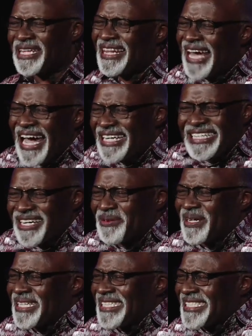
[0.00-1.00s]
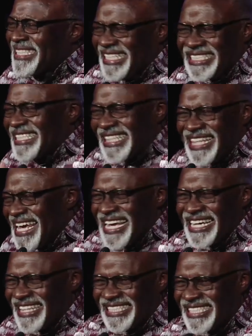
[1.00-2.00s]
The idea was this
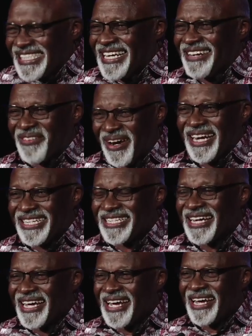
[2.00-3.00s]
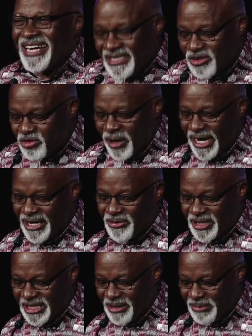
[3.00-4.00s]
thing, right? Let's try and
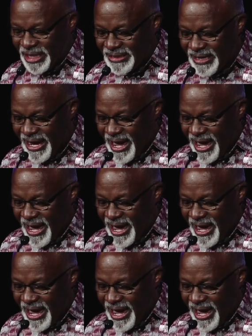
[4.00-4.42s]
redeem it.